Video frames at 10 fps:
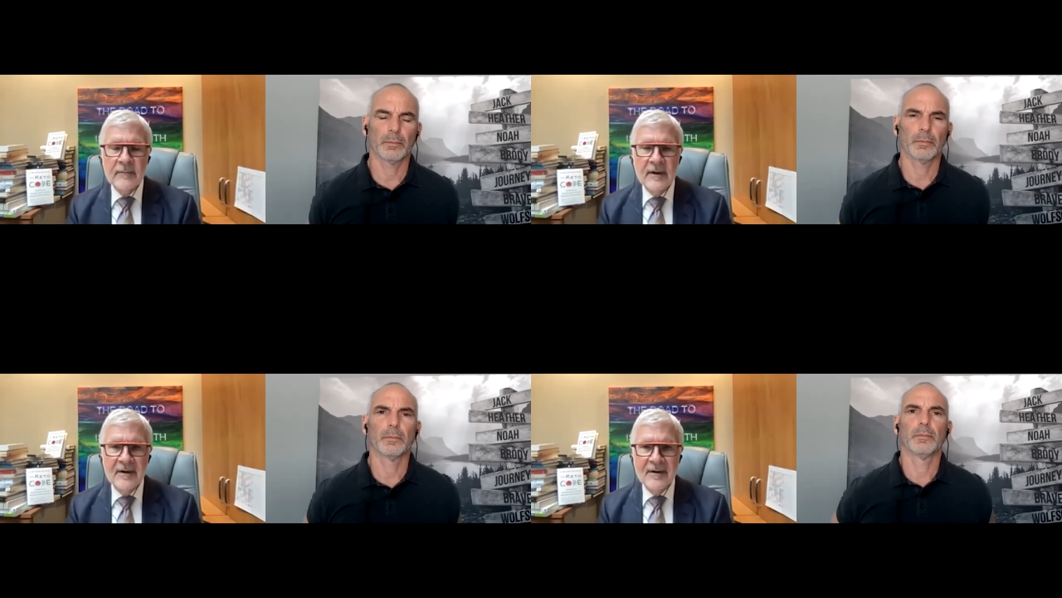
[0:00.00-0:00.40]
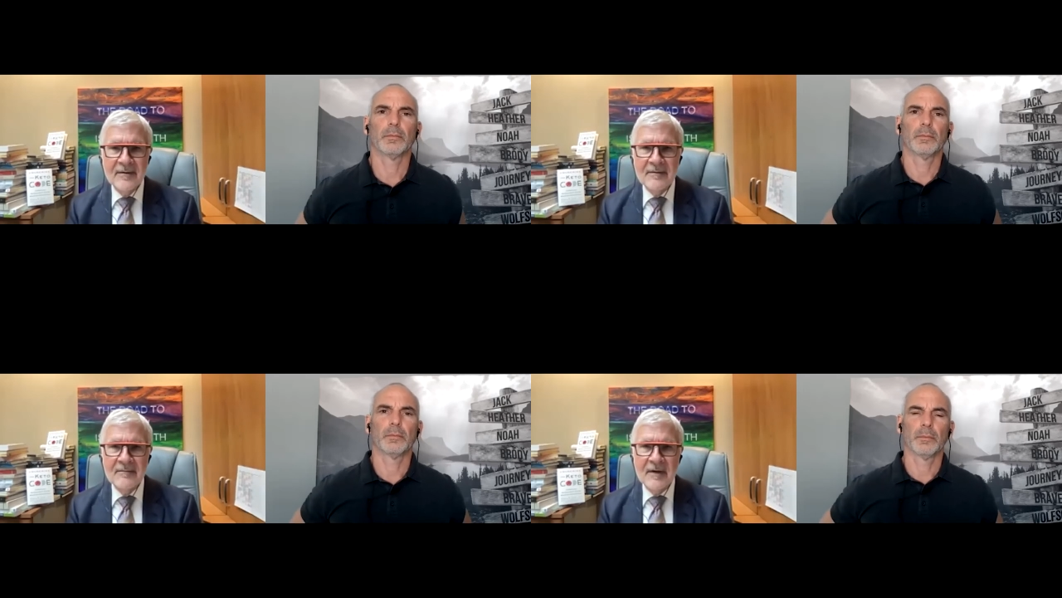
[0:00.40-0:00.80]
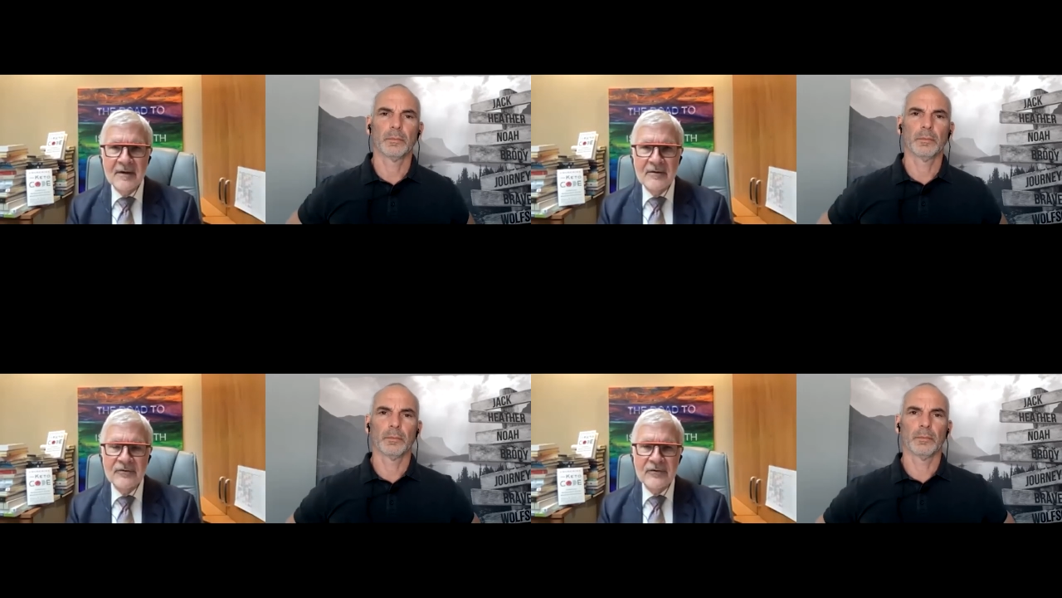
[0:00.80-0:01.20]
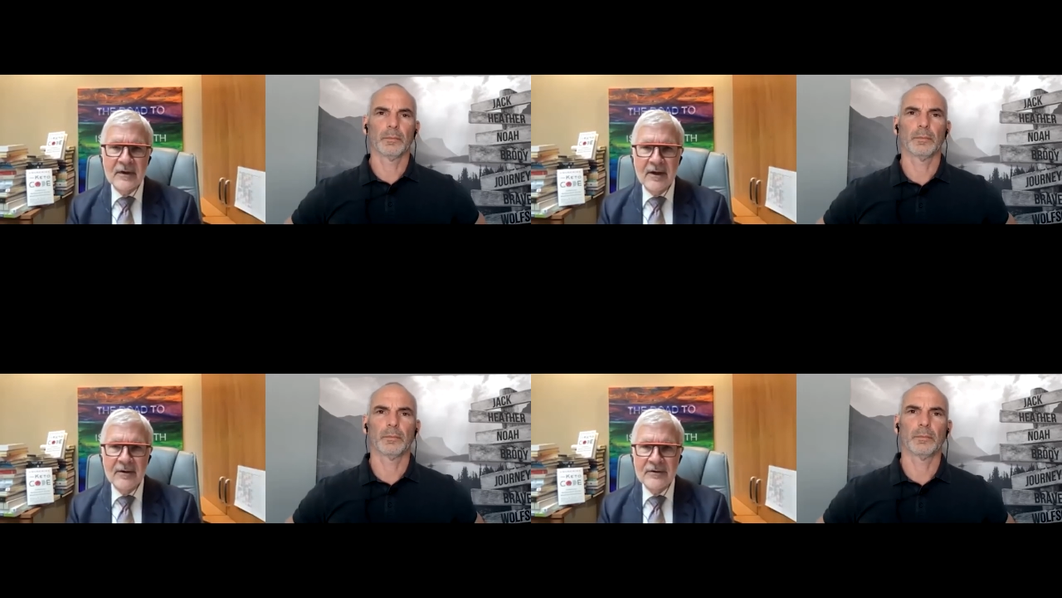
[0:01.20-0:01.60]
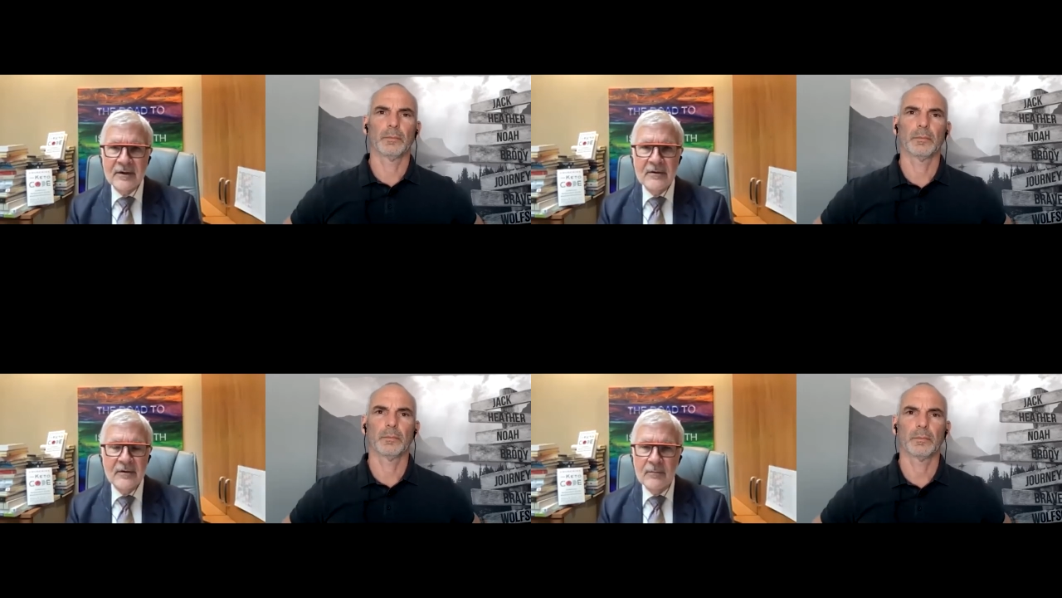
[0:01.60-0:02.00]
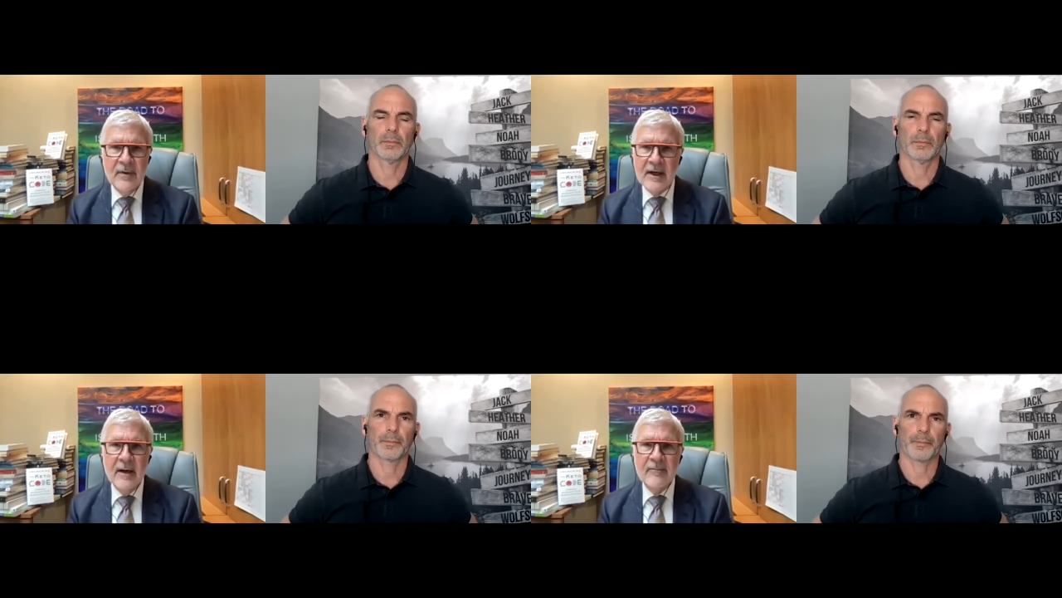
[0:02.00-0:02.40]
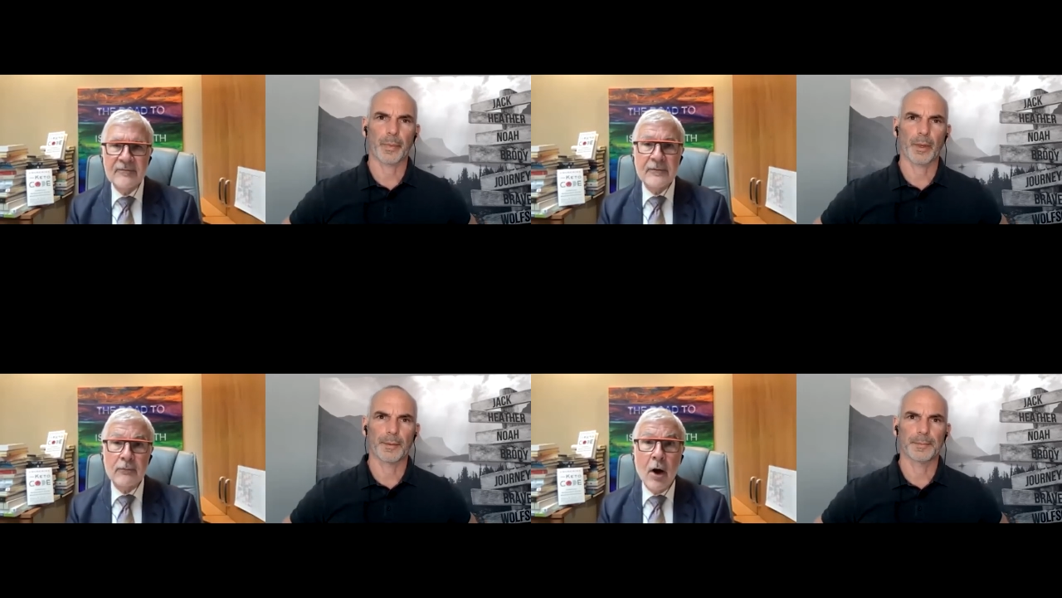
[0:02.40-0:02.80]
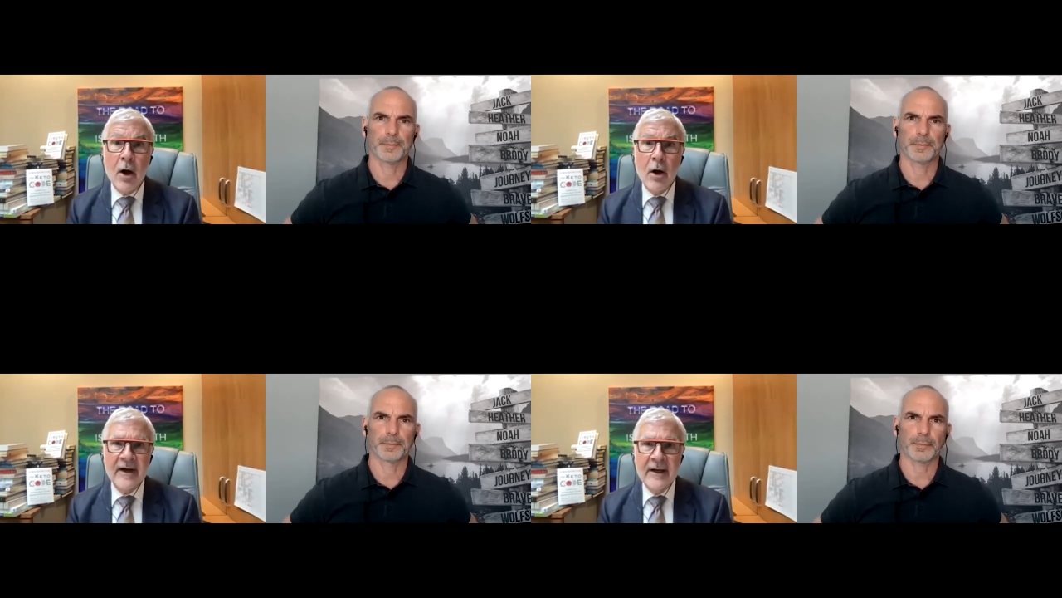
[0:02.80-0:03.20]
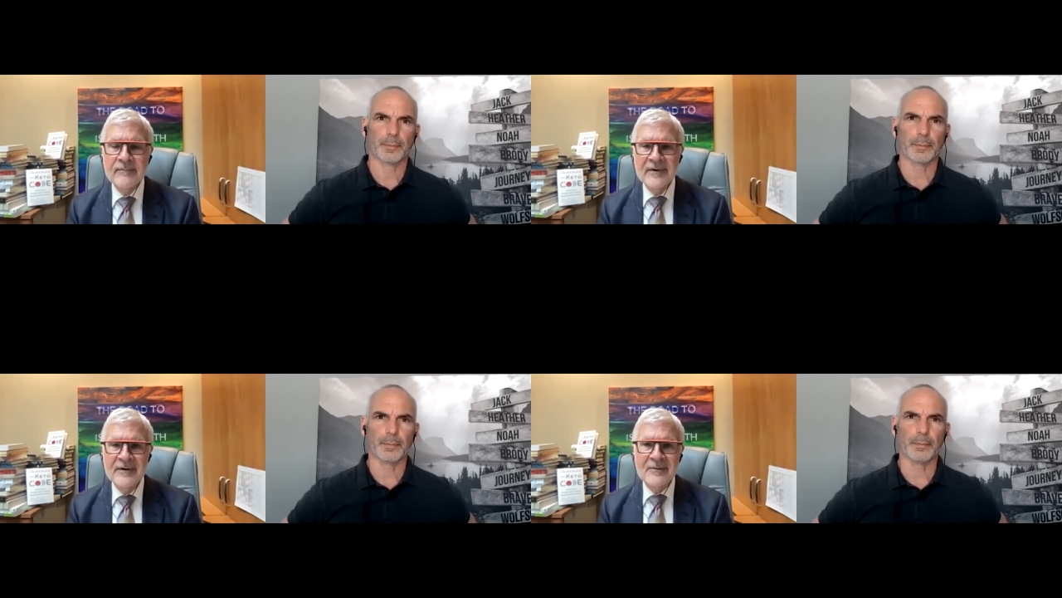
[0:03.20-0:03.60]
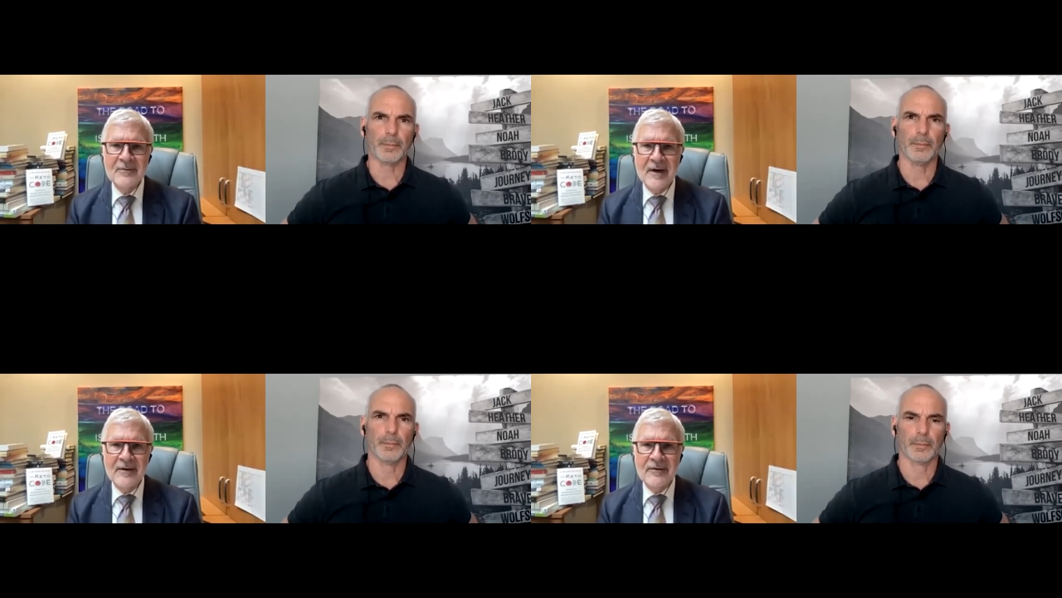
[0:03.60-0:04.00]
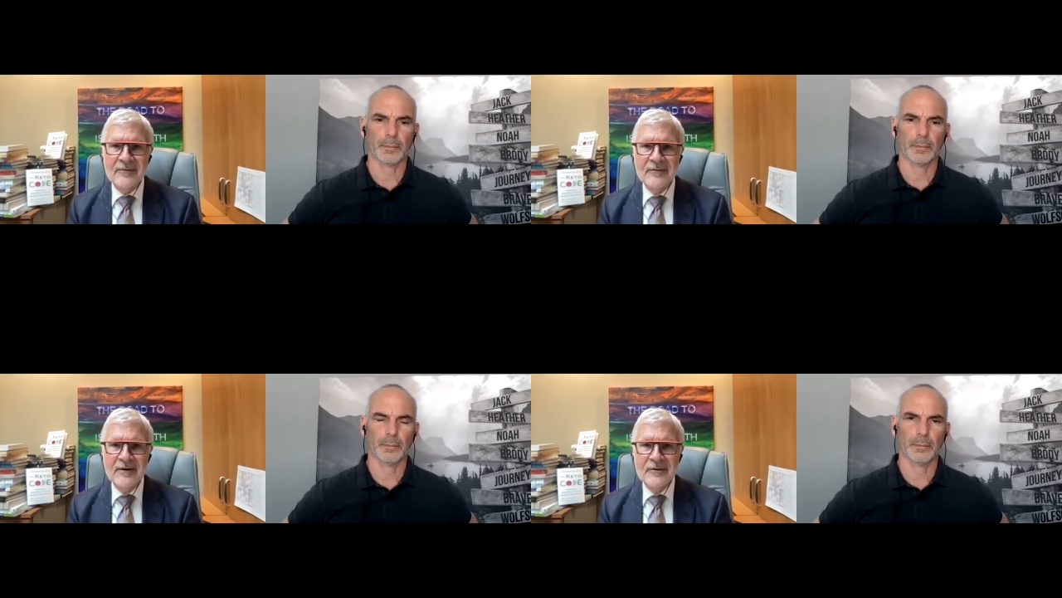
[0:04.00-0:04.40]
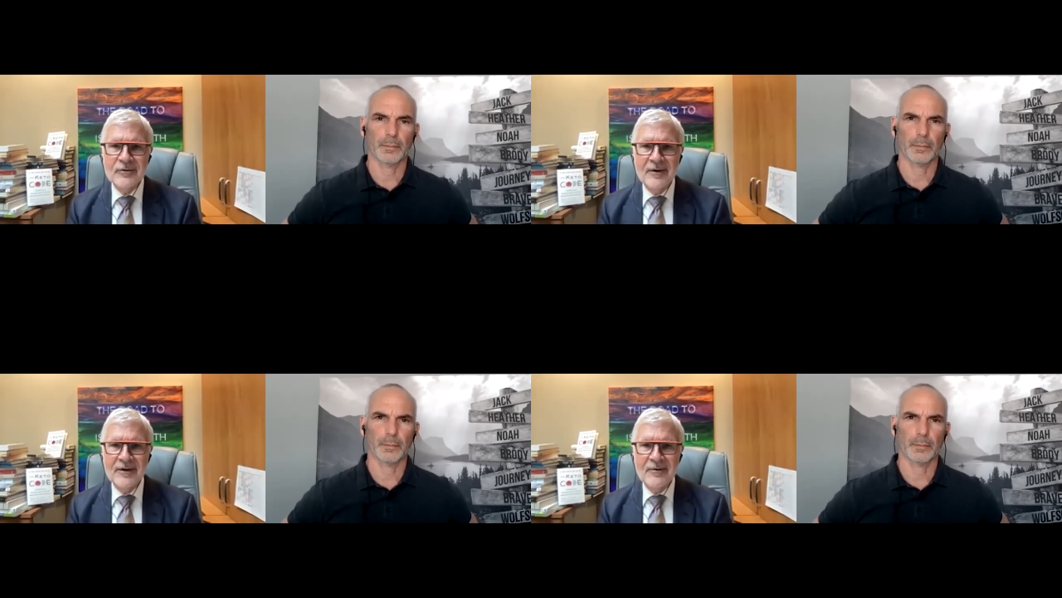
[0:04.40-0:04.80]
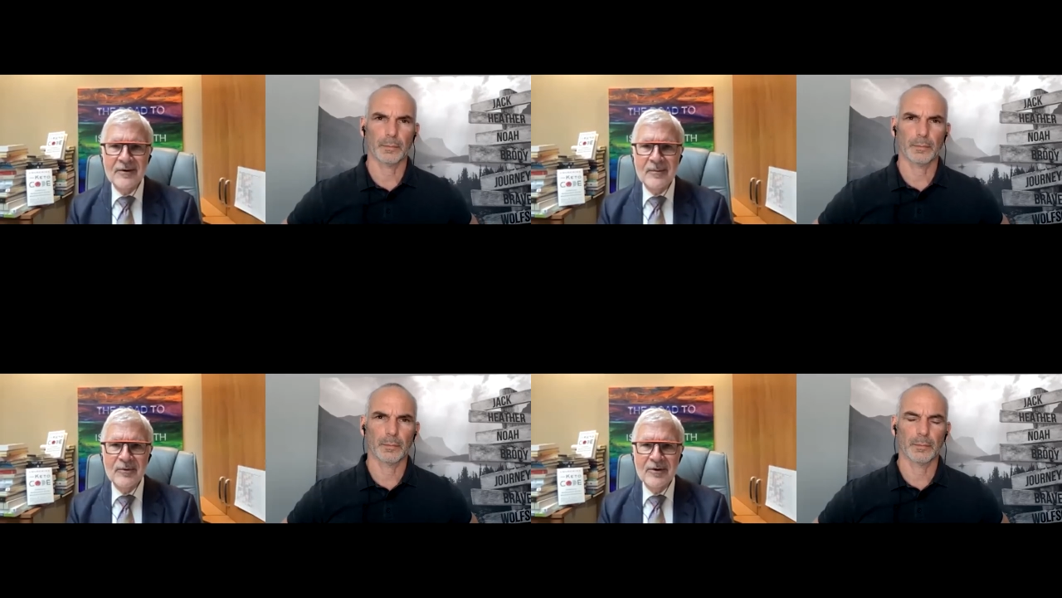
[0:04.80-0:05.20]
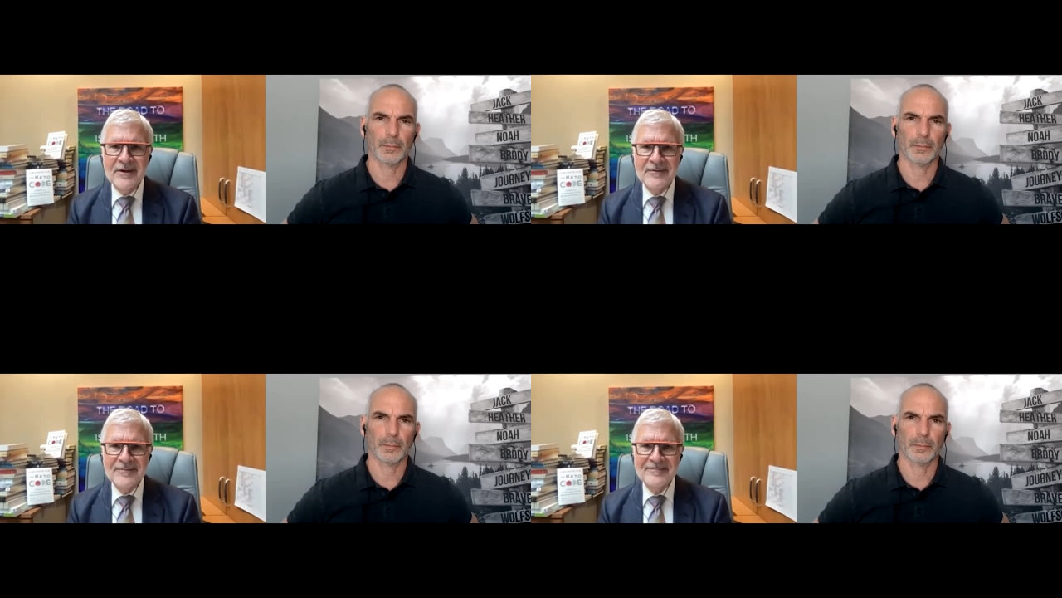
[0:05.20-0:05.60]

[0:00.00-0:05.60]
Speaker 1: And I use the analogy, you become a Ferrari rather than a Toyota Prius.